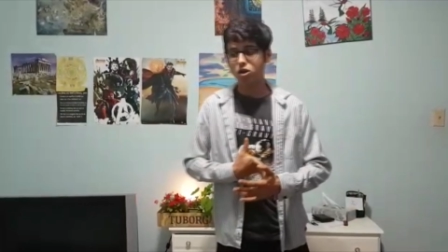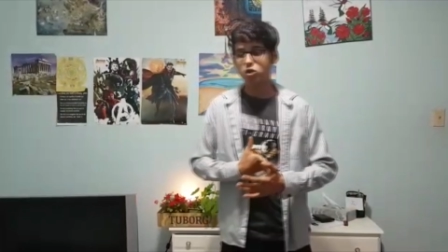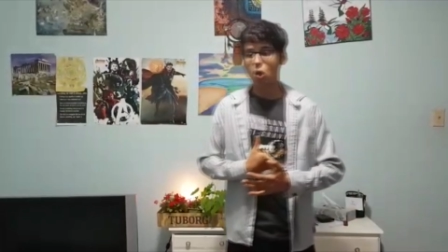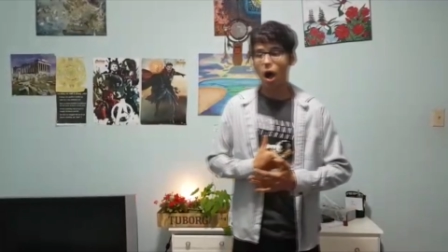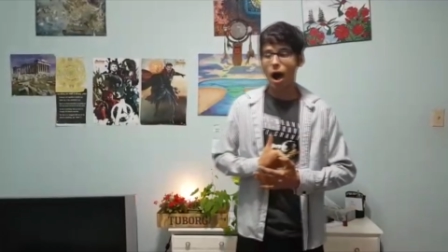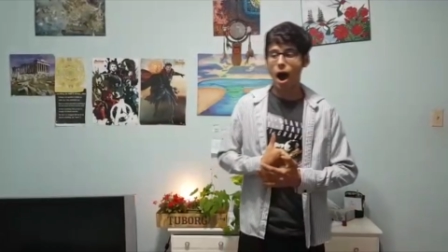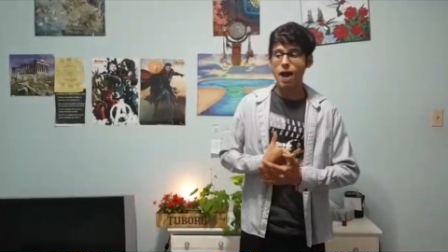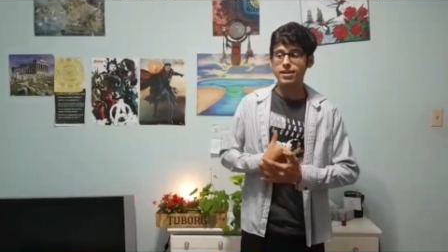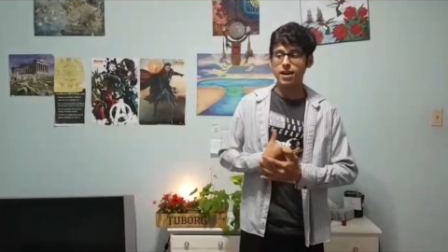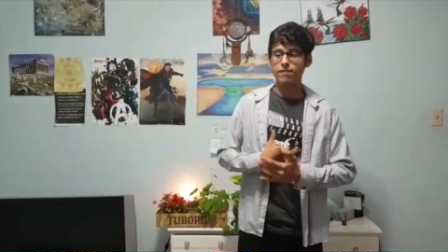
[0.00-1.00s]
so
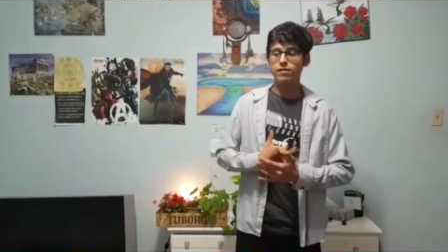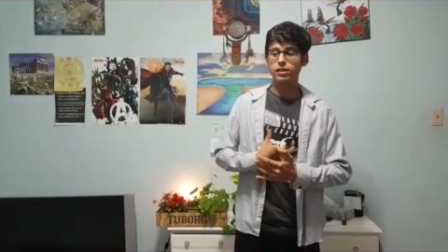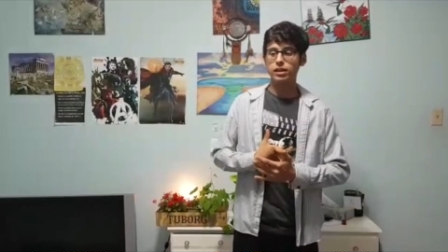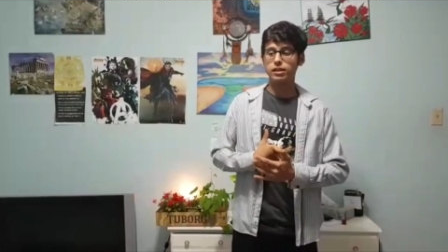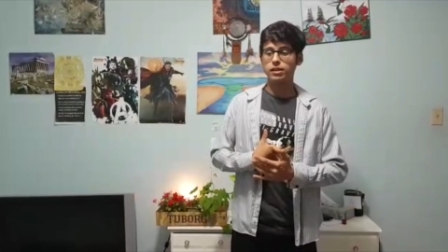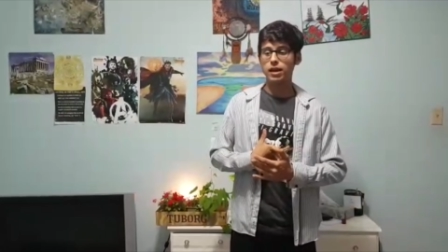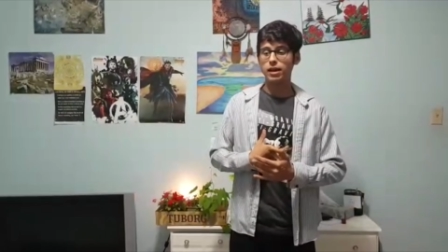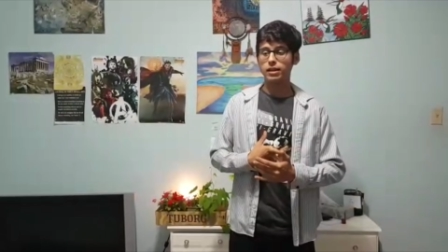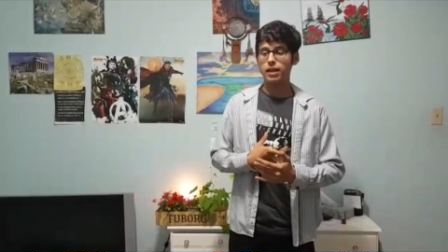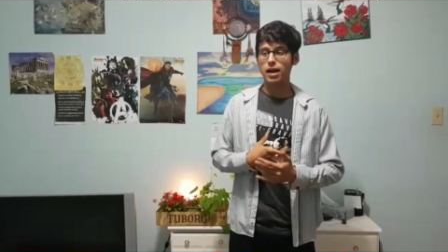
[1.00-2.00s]
I definitely
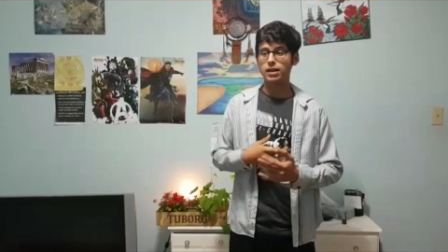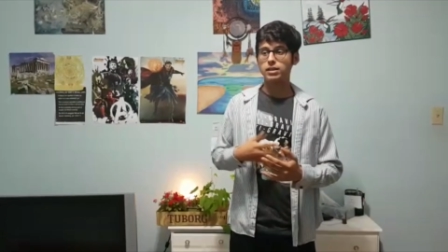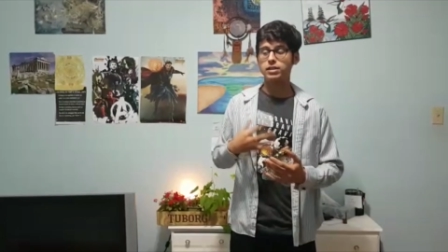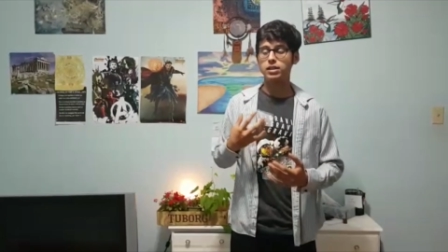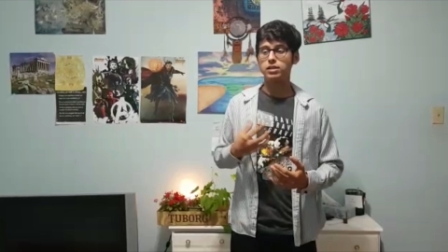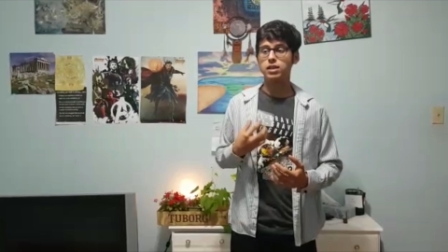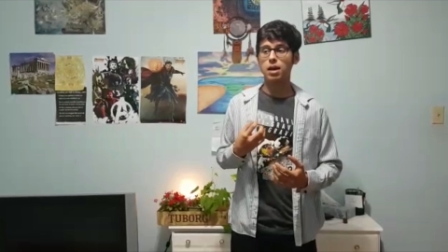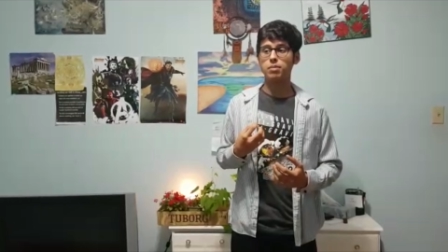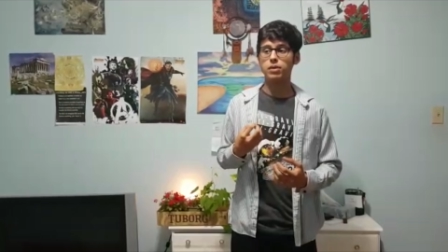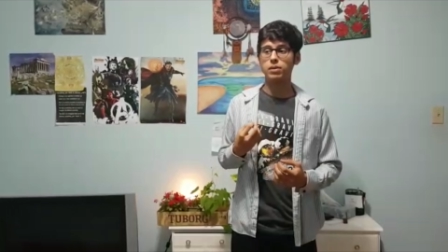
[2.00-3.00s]
think that
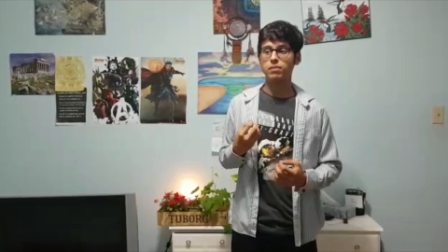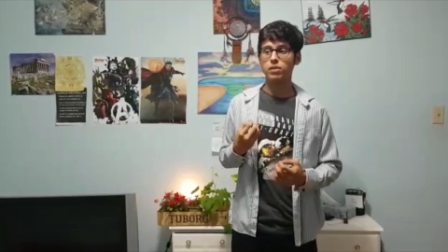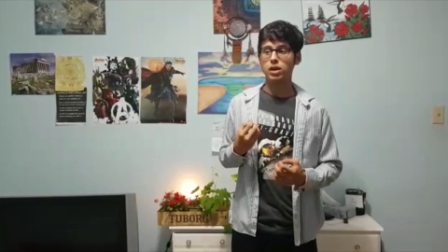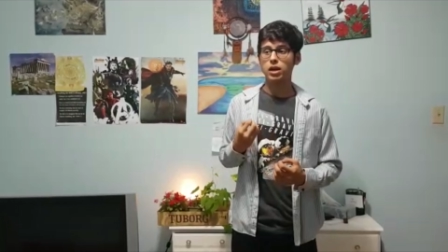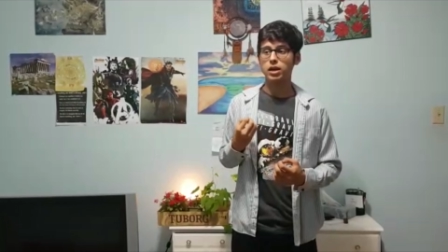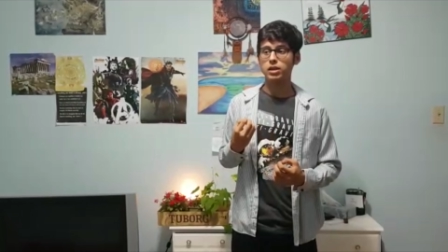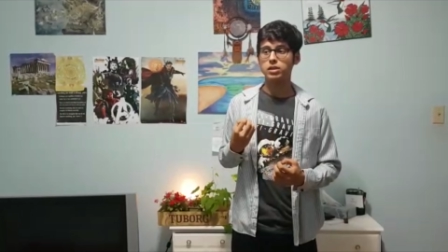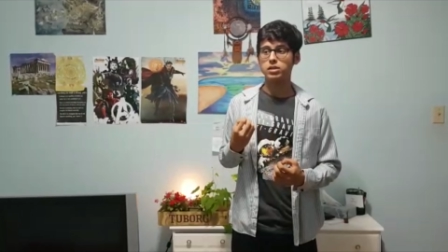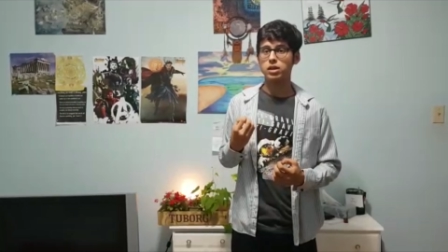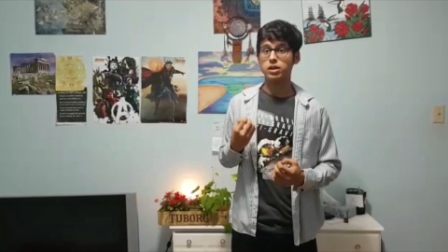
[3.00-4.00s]
psilocybin
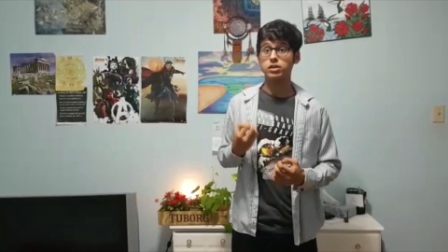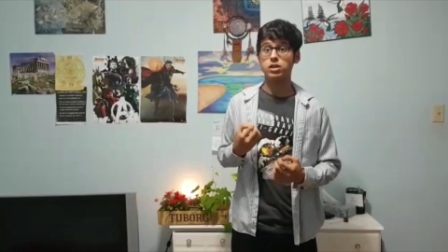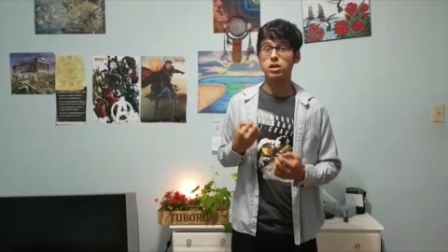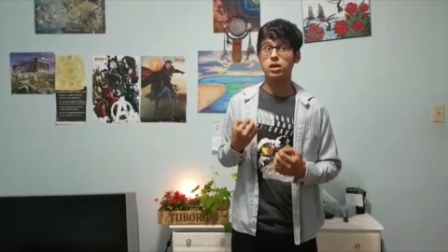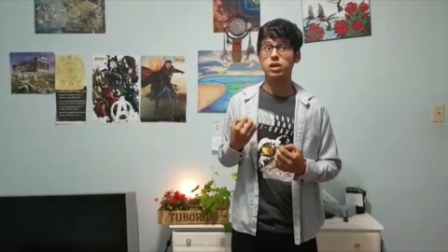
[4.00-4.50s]
is a